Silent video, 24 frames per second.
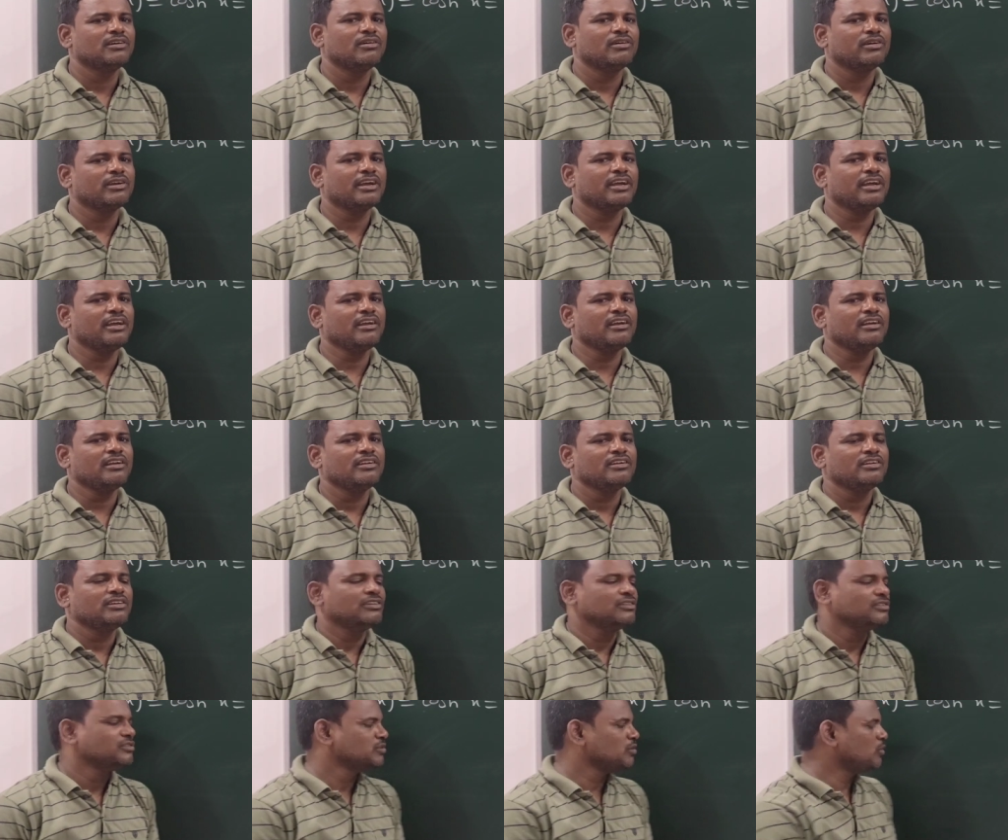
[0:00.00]
Okay?
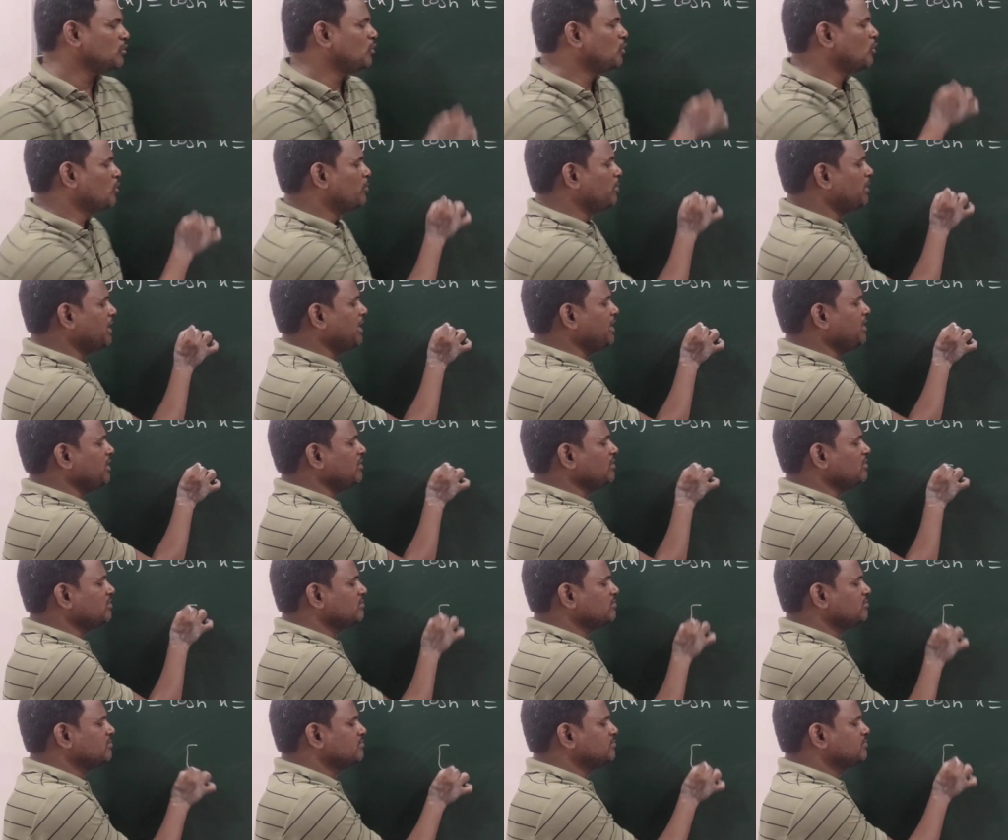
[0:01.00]
So domain
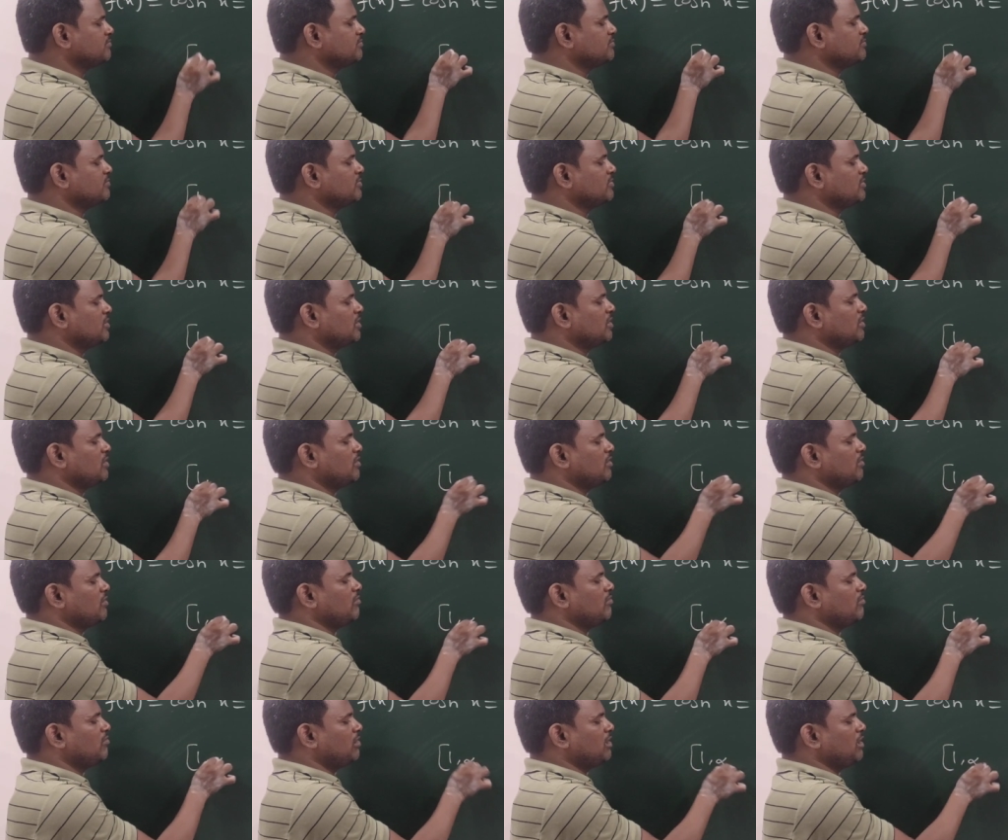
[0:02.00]

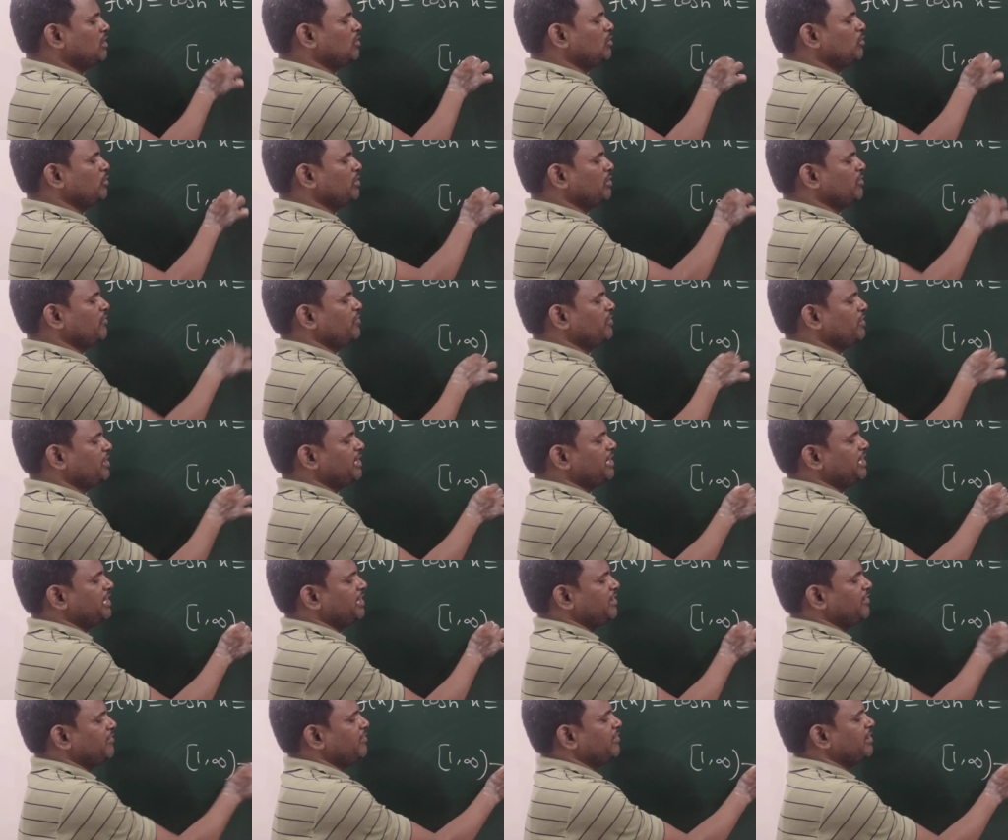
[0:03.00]
1 to
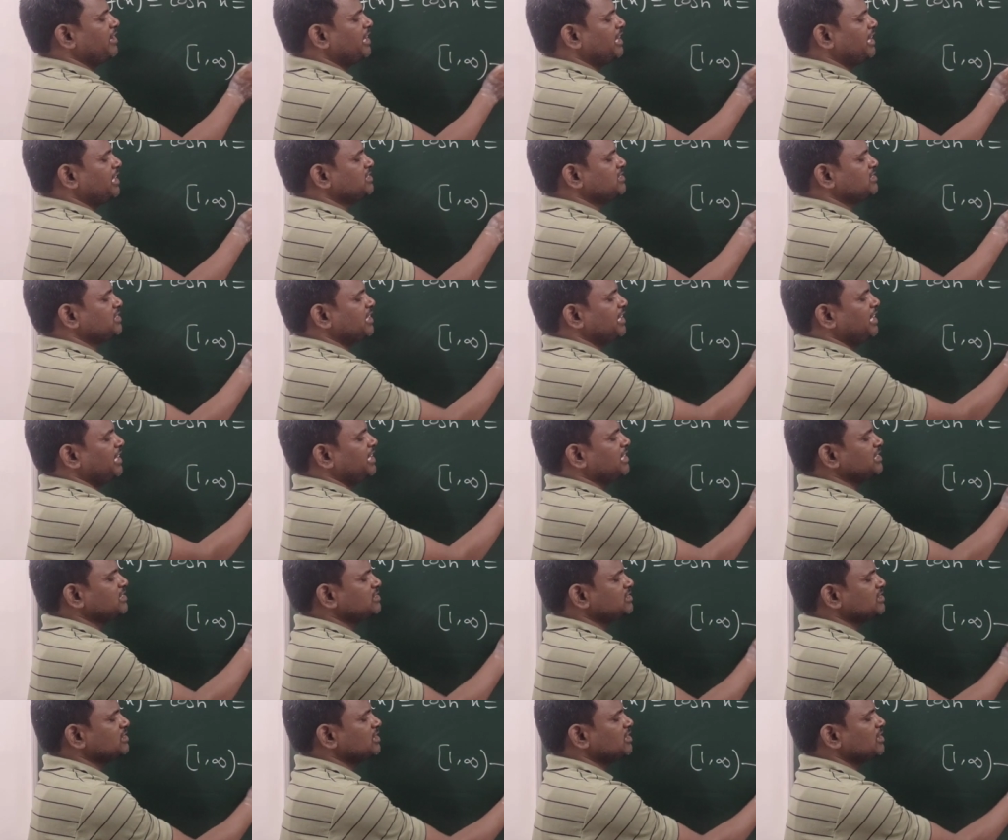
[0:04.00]
infinity. Whereas
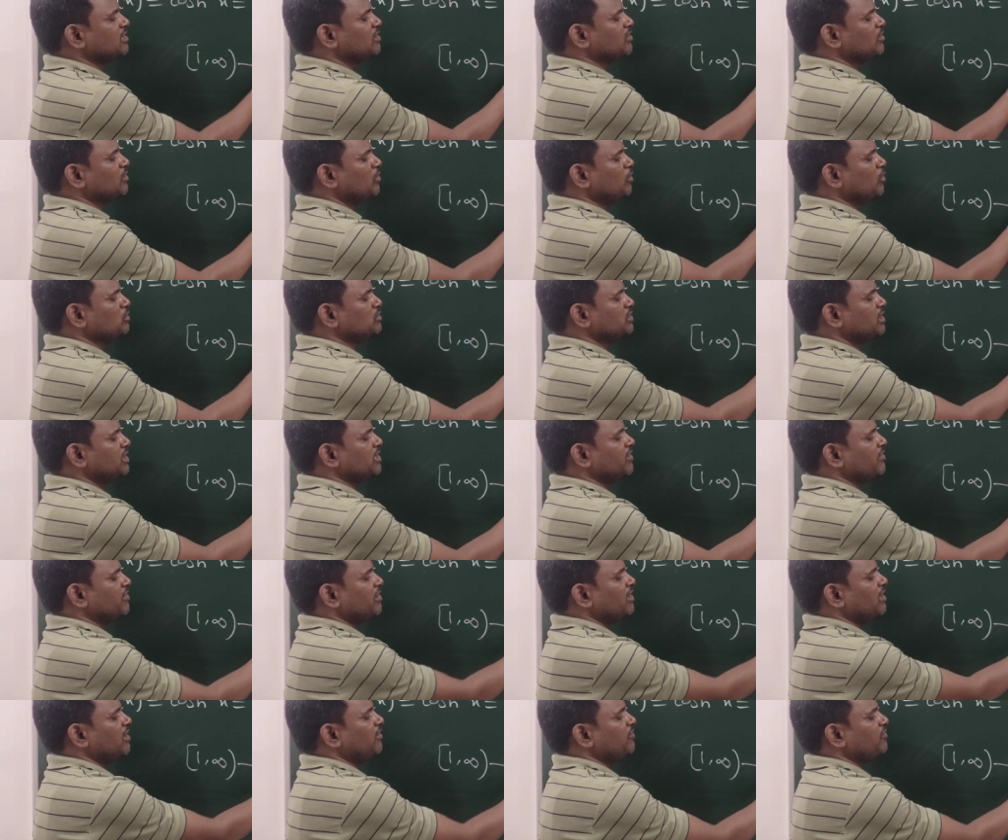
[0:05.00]
range close
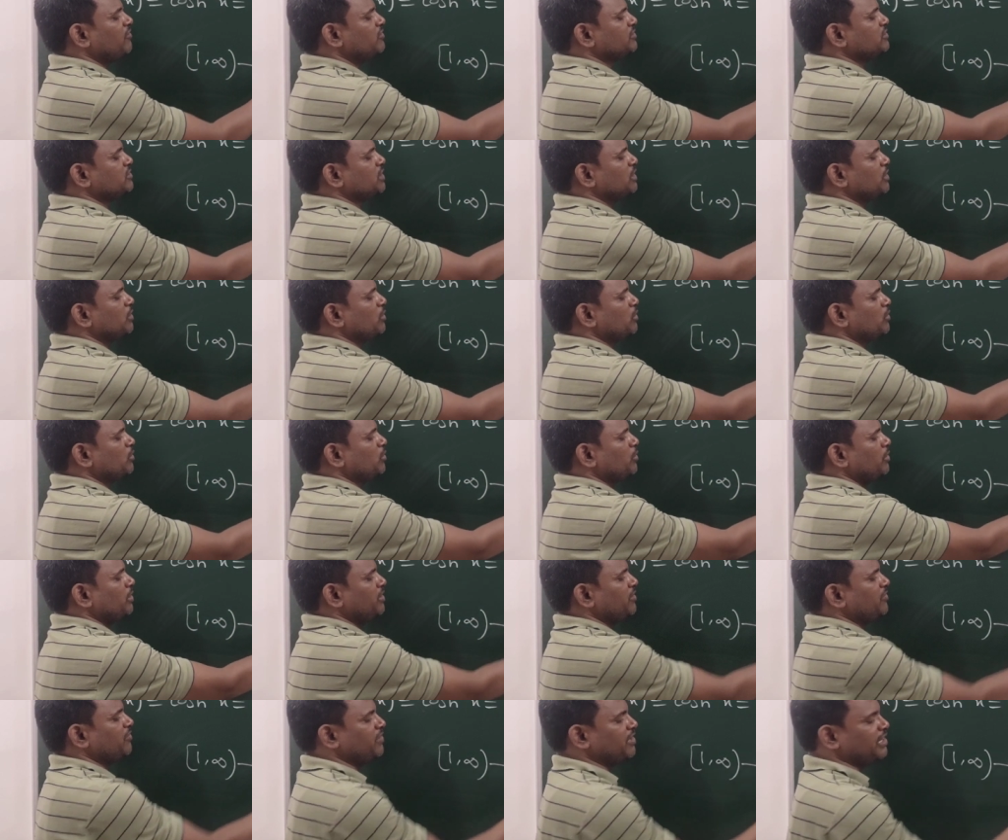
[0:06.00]
interval of 0 to
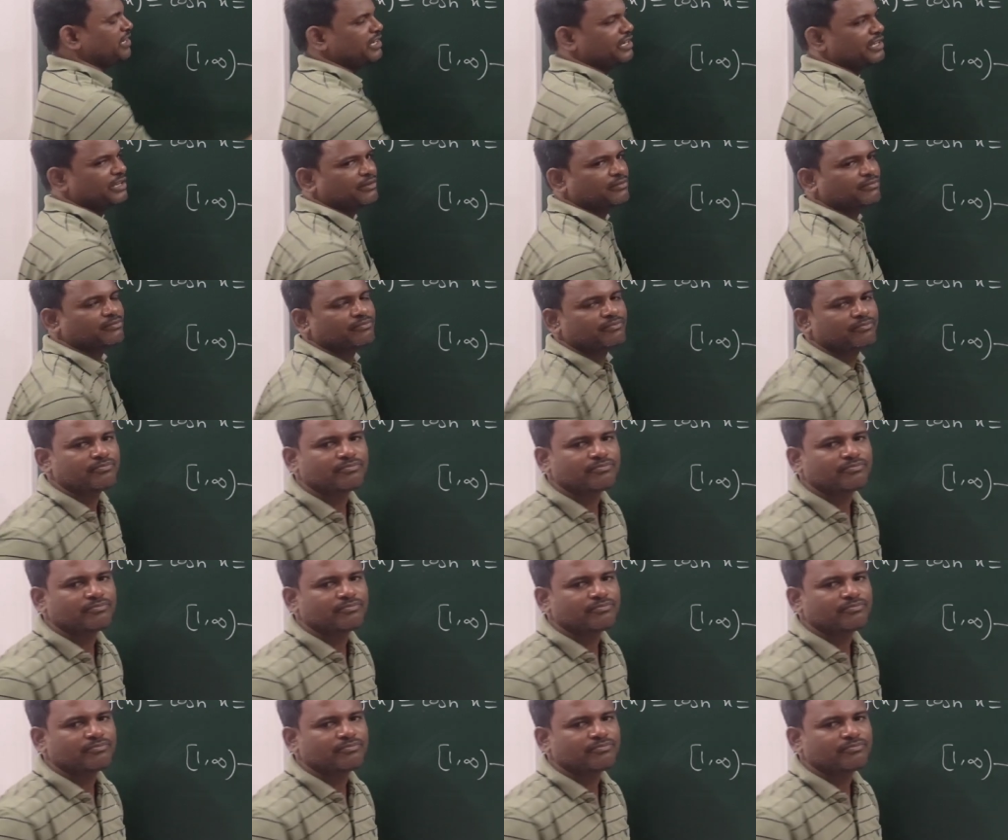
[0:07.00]
infinity.